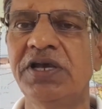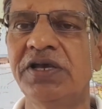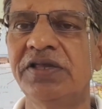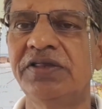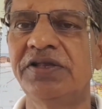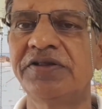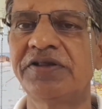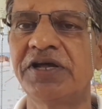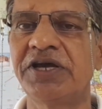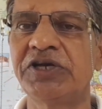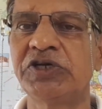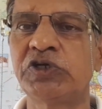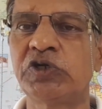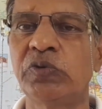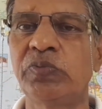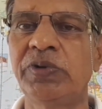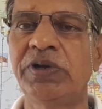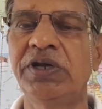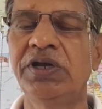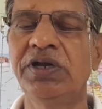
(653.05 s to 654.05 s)
this has
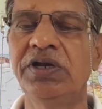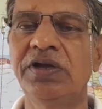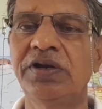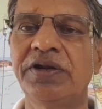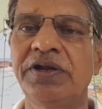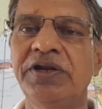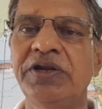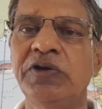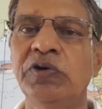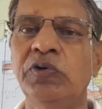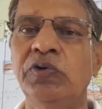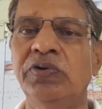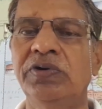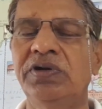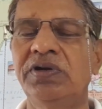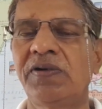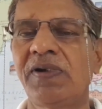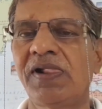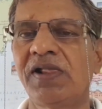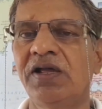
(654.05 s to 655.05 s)
to be renewed.